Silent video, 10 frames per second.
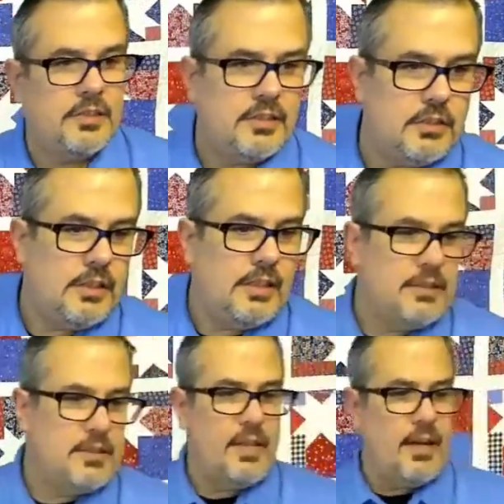just
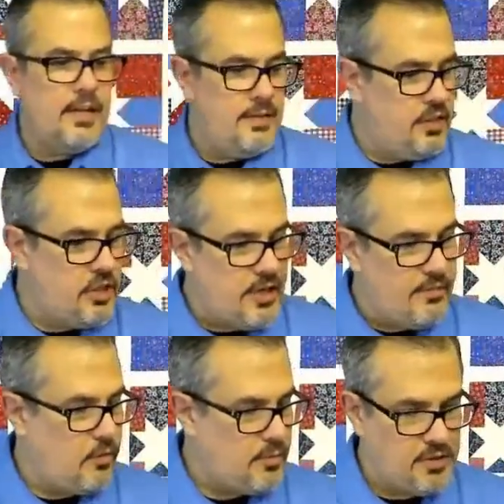say hi in the
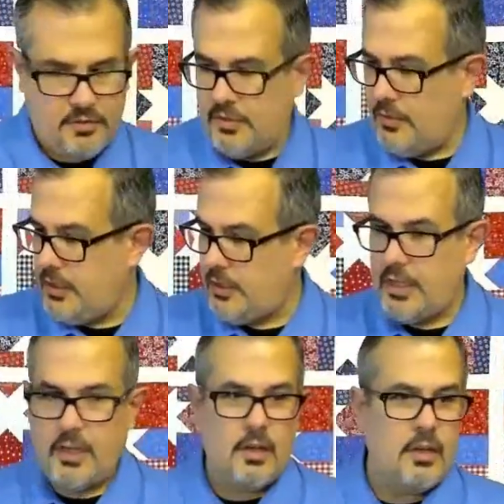chat for me so I know that
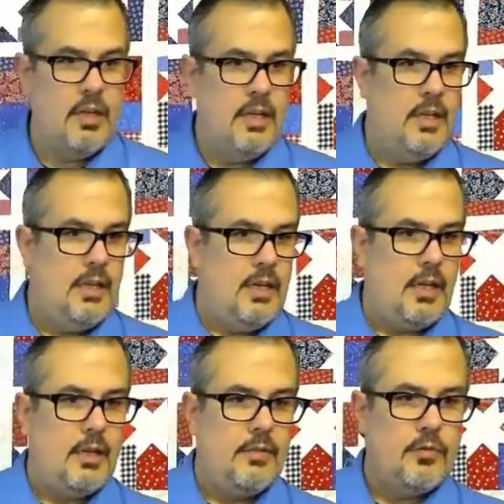you're here.
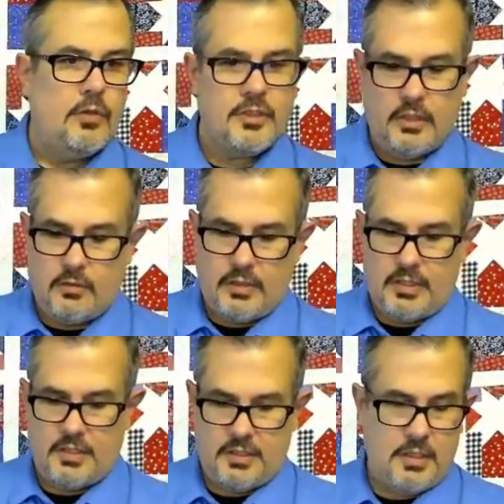Unfortunately, I
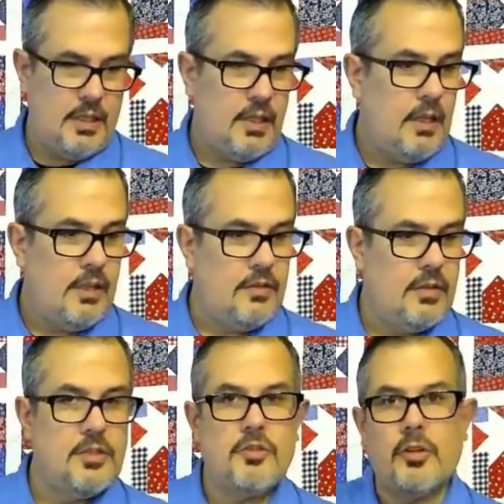don't get to see
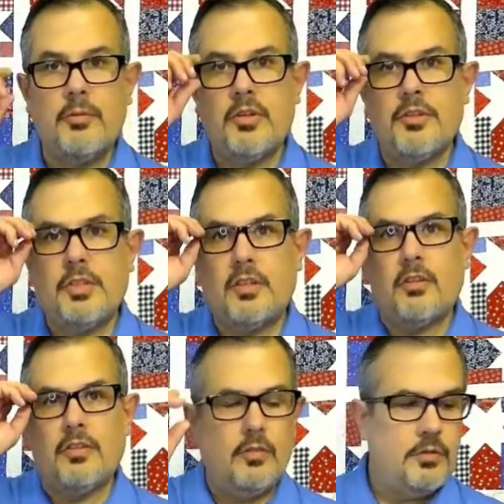the streamers
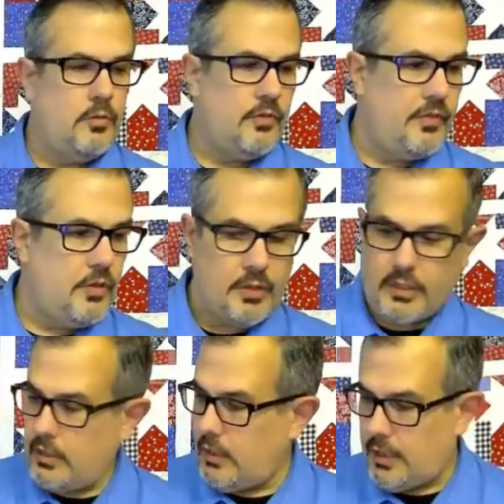or those who are
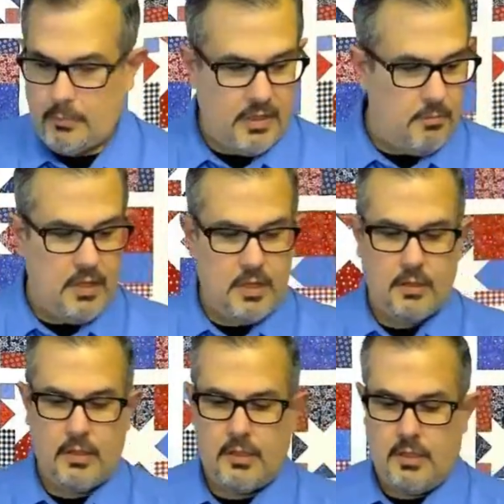viewing
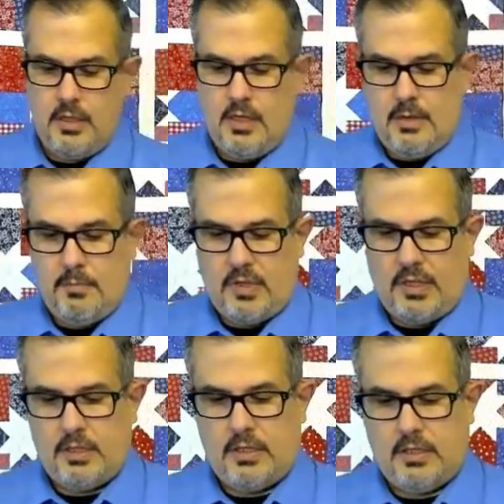immediately.
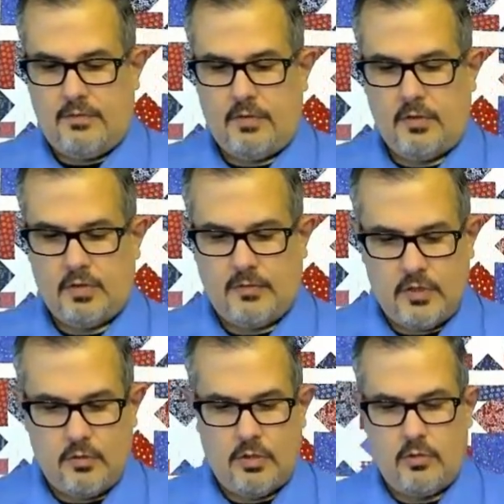But for those
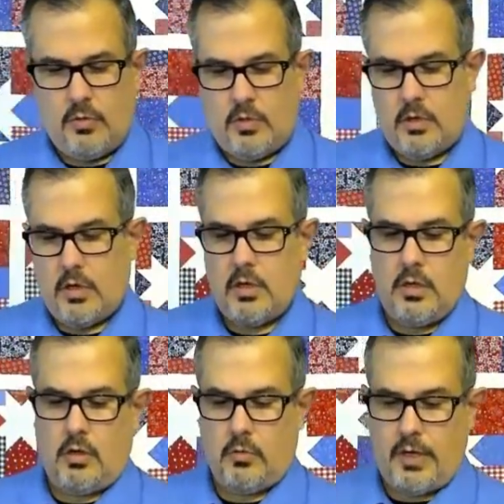of you who
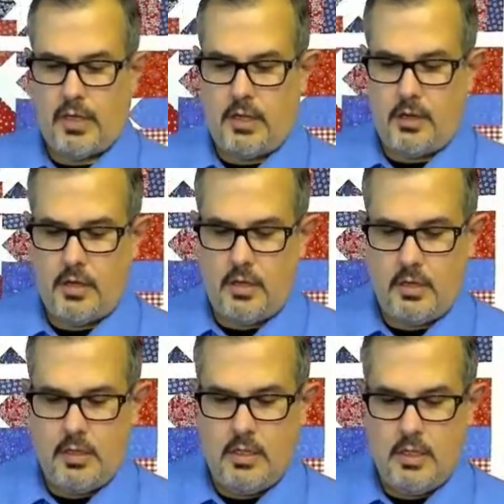are already
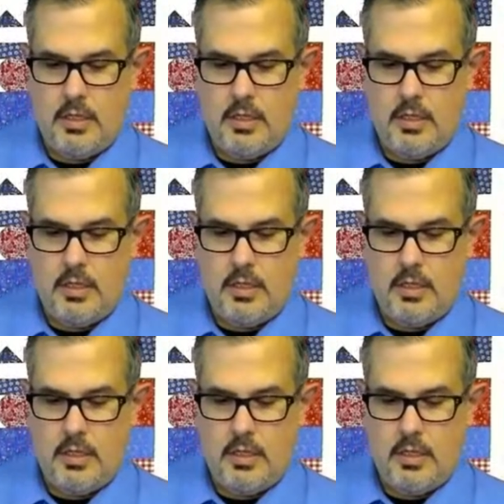here,